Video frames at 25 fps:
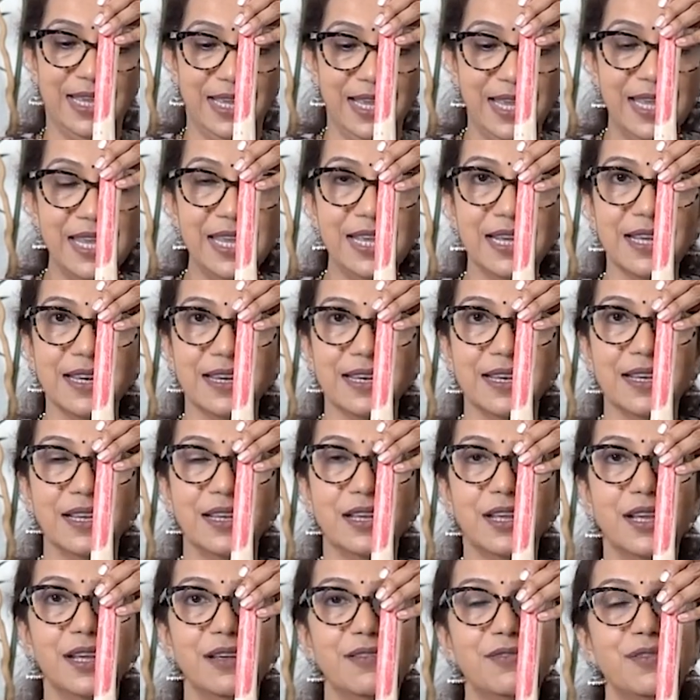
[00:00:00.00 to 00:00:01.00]
here,
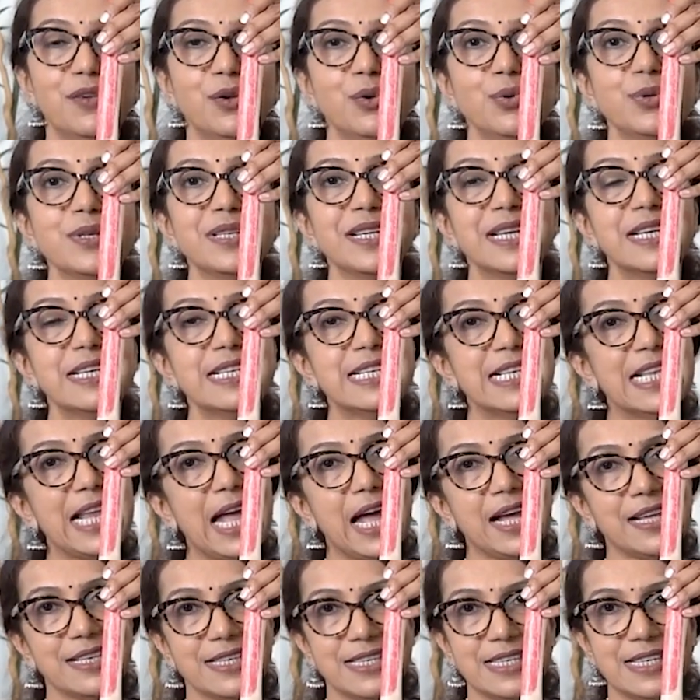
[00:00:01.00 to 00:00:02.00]
fuses
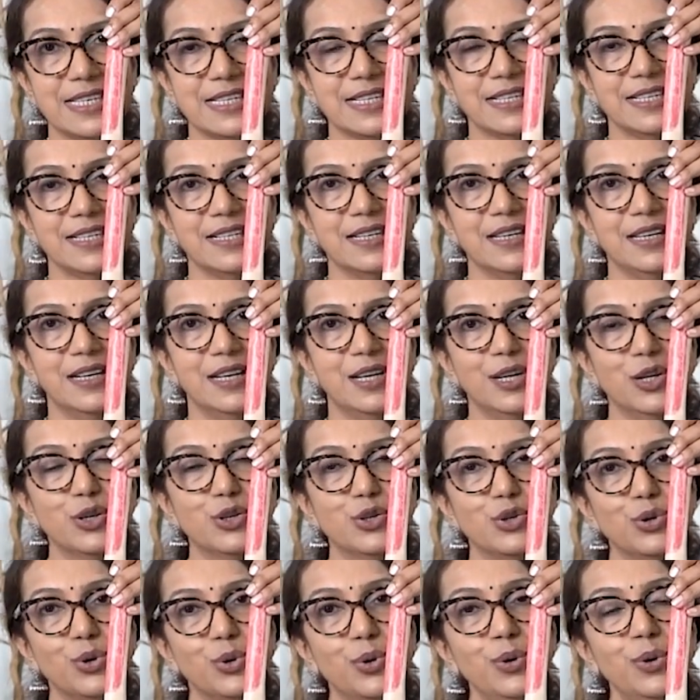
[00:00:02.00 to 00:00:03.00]
last.
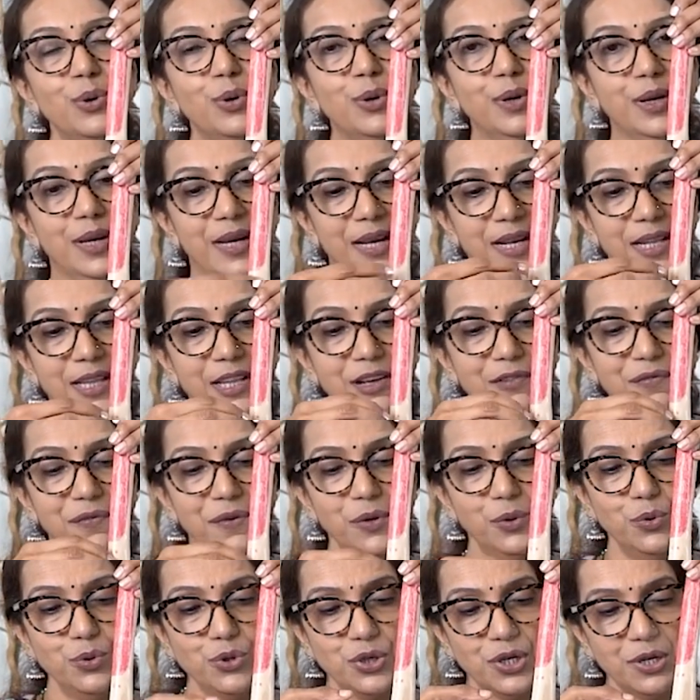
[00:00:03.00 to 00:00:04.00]
So, the
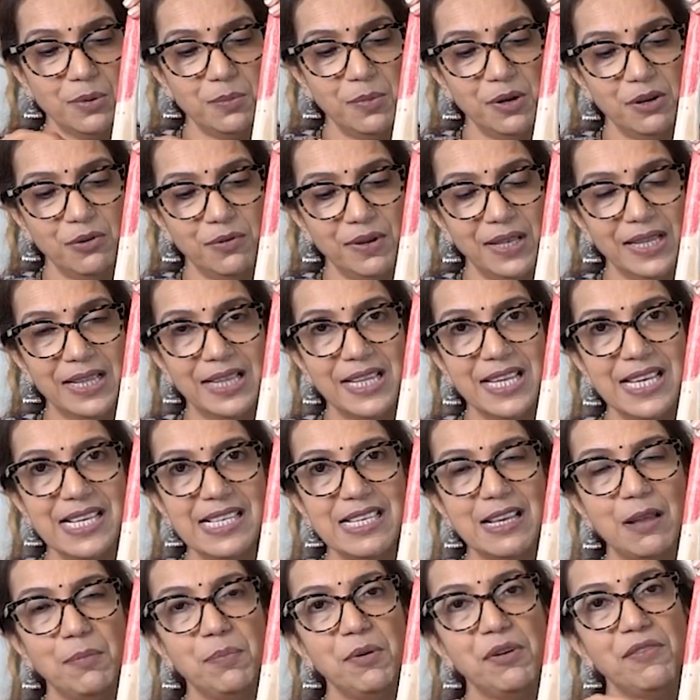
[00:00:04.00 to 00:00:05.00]
fusion between
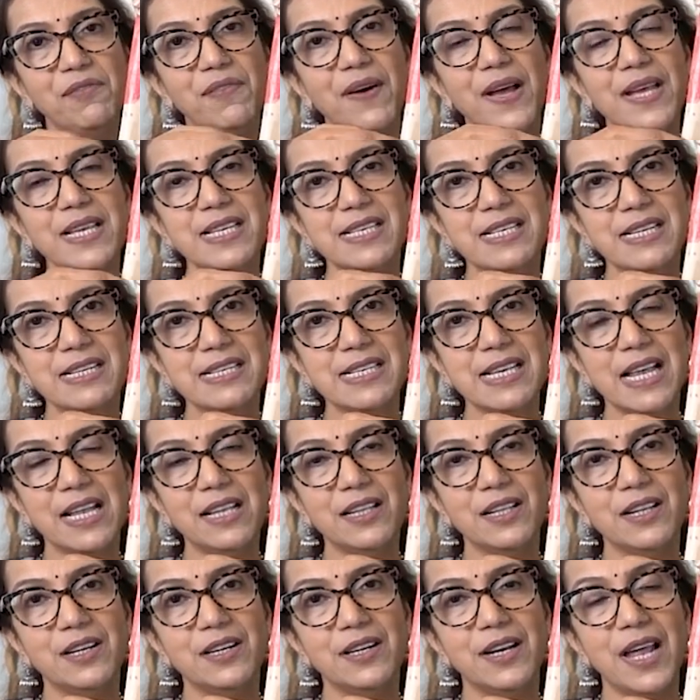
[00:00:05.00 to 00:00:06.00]
this epiphysis
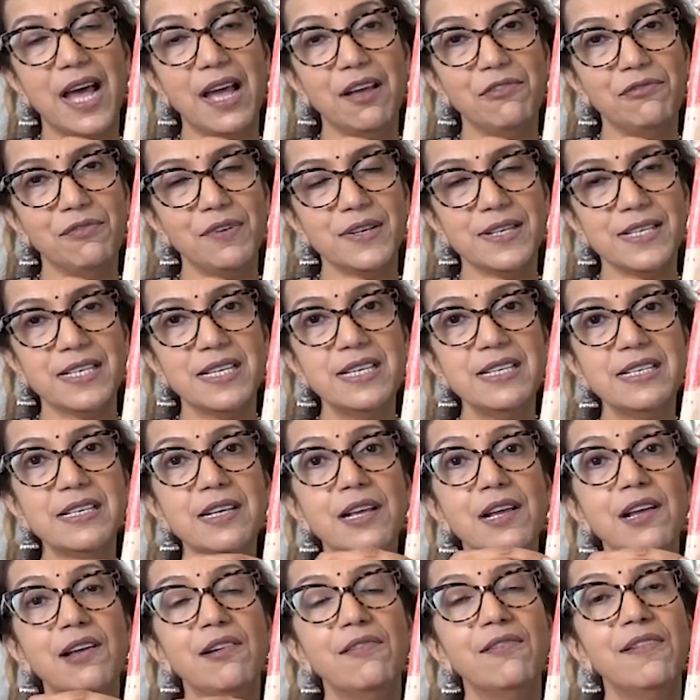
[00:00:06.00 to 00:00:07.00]
and the diaphysis
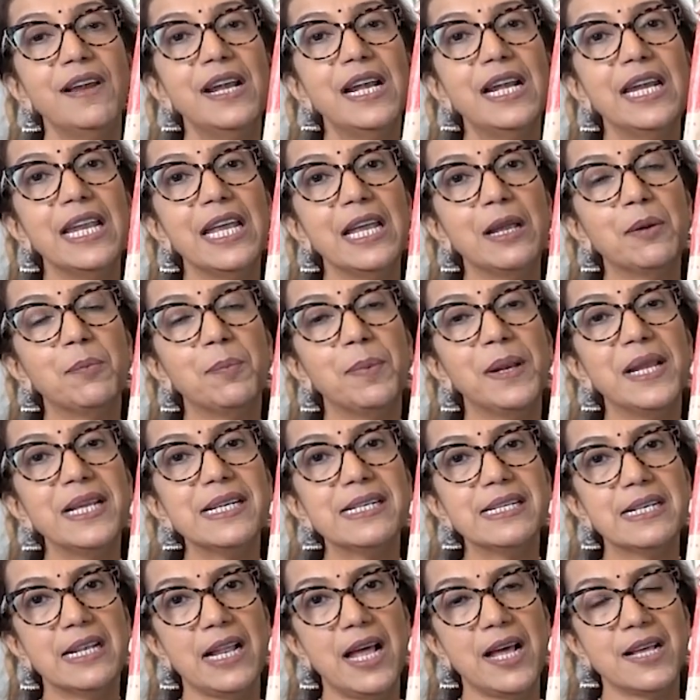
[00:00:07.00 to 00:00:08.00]
will take
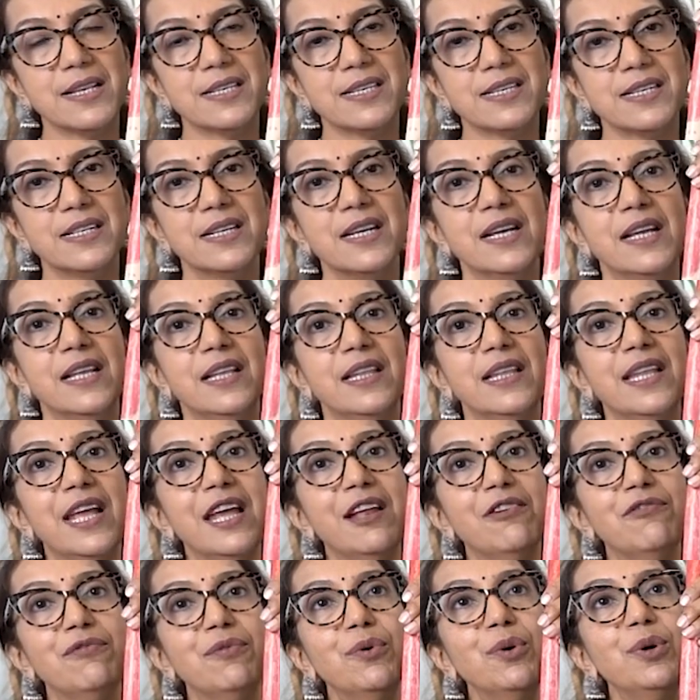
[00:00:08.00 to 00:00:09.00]
place last.
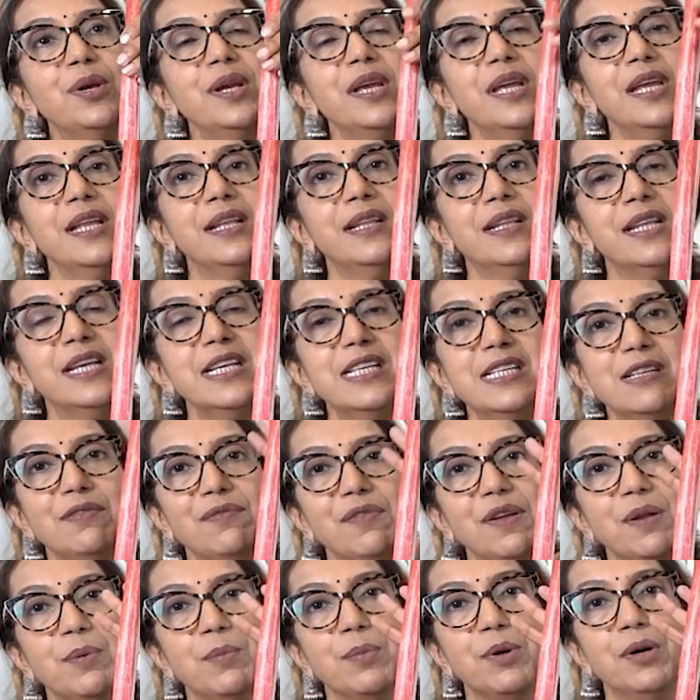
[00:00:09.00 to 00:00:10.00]
Therefore, in this
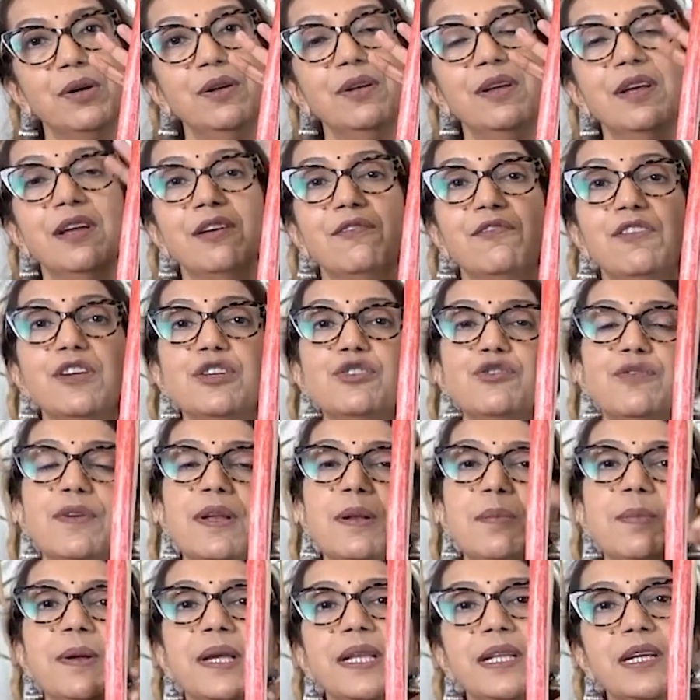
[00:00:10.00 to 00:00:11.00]
femur, which
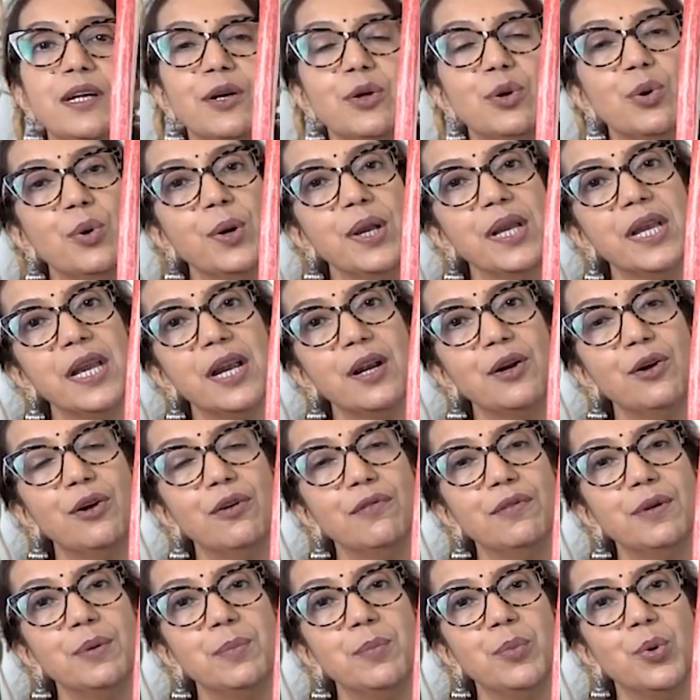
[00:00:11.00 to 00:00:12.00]
will be the growing end
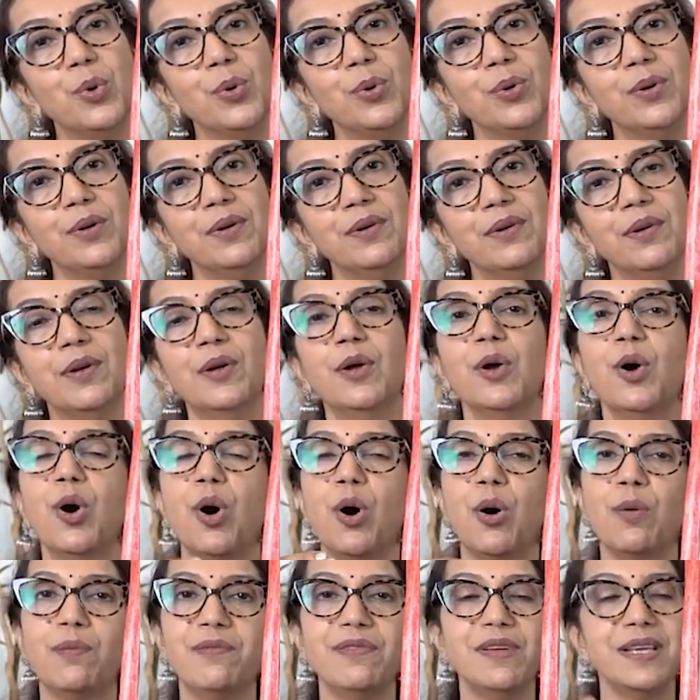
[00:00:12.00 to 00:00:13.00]
of the bone?
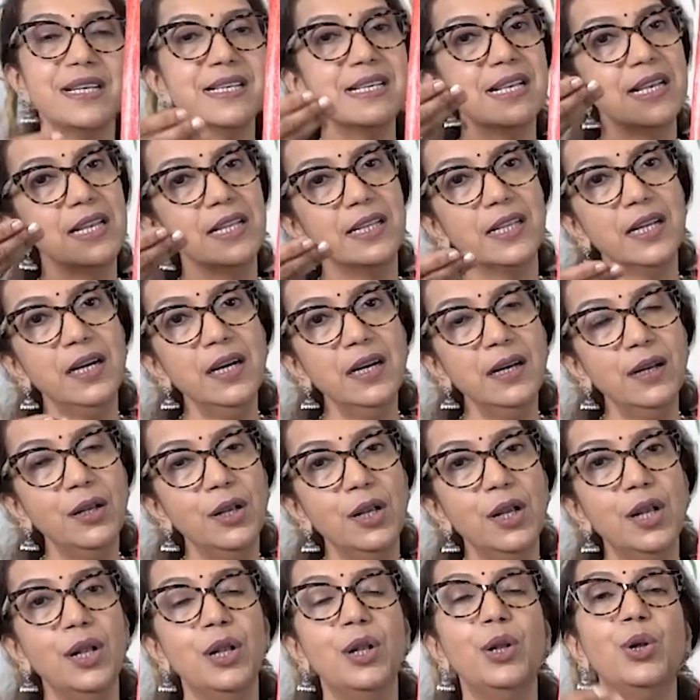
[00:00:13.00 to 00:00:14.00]
Obviously, the
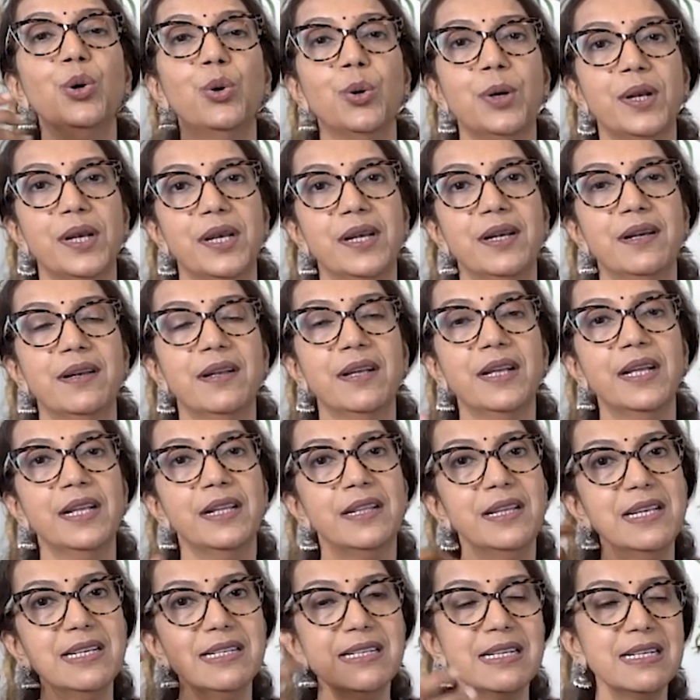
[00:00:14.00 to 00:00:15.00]
lower end.
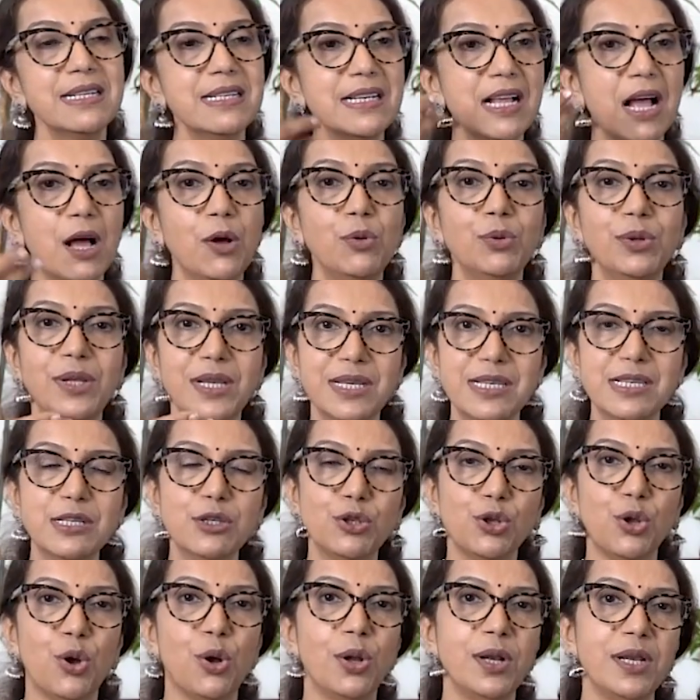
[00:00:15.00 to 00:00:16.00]
This is how this
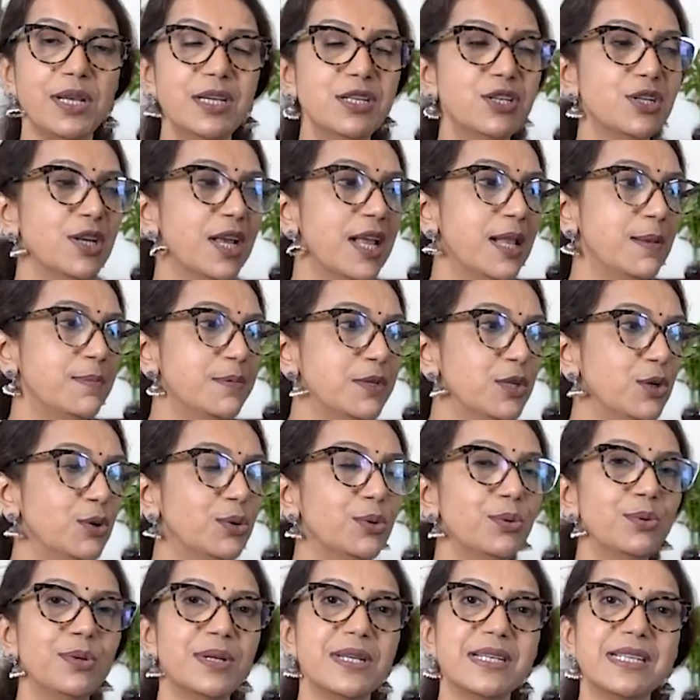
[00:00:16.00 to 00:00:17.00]
knowledge helps you
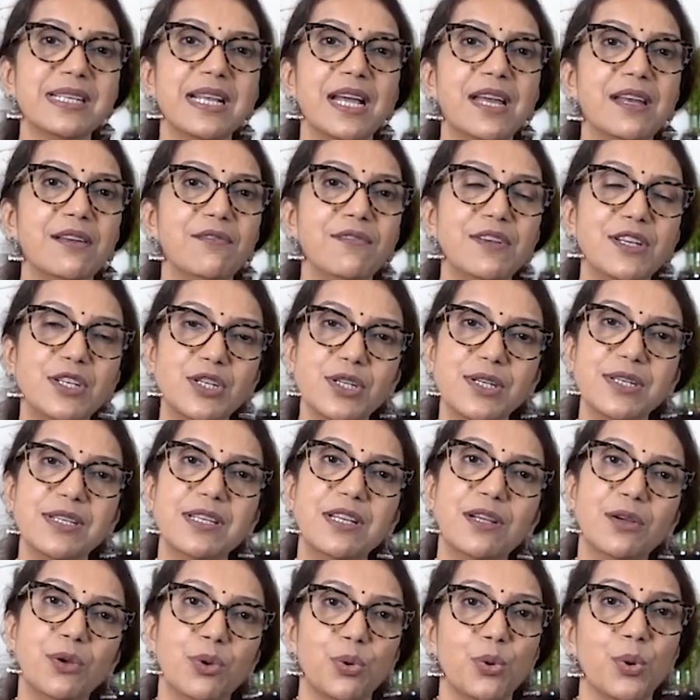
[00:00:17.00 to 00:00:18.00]
to decide which is
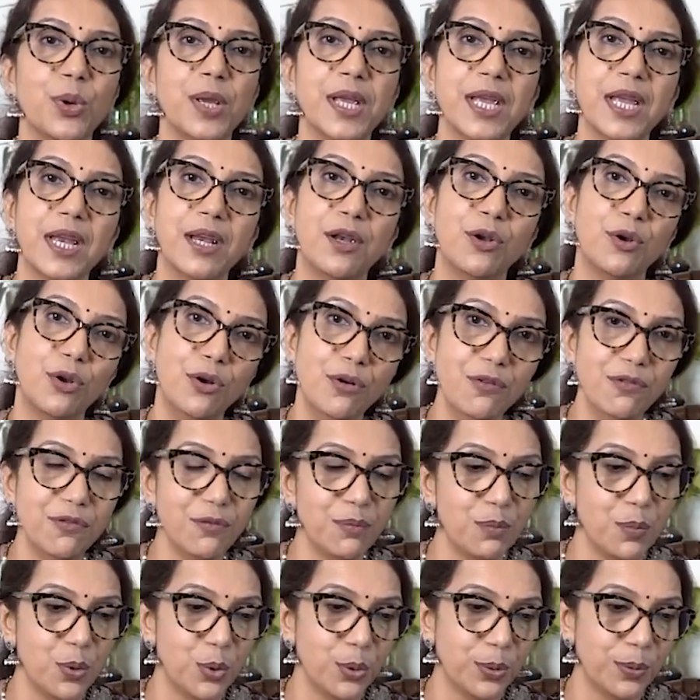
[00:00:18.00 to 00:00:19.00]
the growing end of
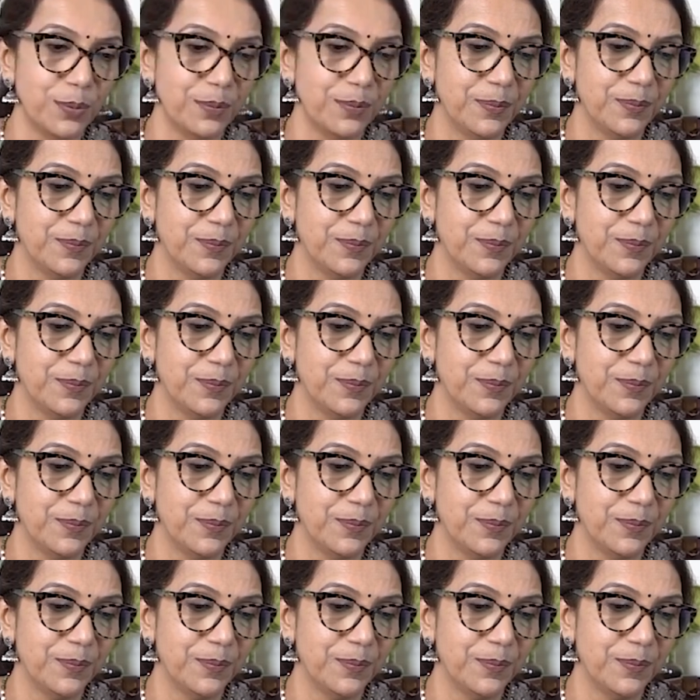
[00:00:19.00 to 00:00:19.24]
bone.